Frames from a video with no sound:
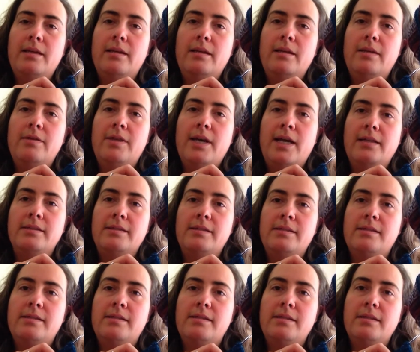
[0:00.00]

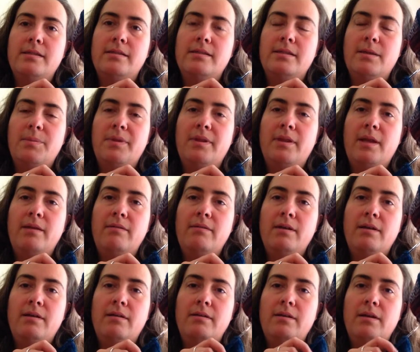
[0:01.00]
that's something
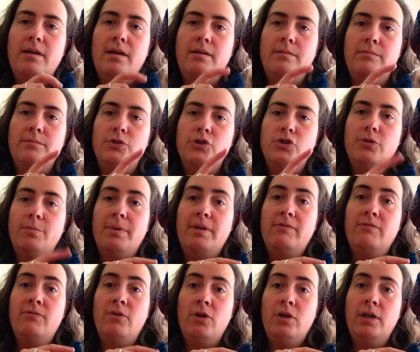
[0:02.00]
that Chapeau
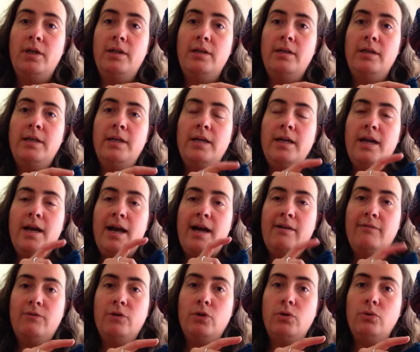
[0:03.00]
Vola
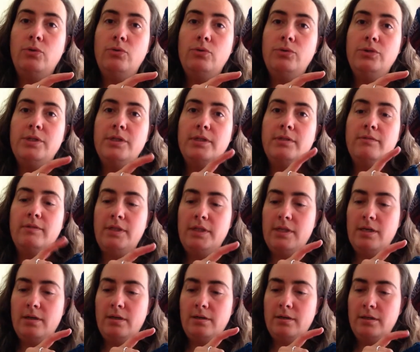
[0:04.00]
have called the
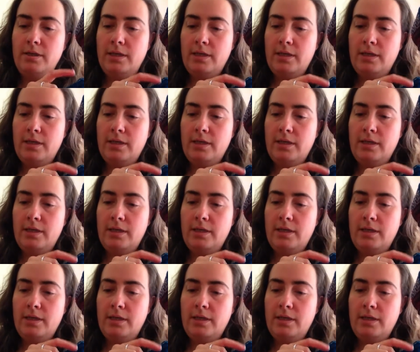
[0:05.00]
yarn.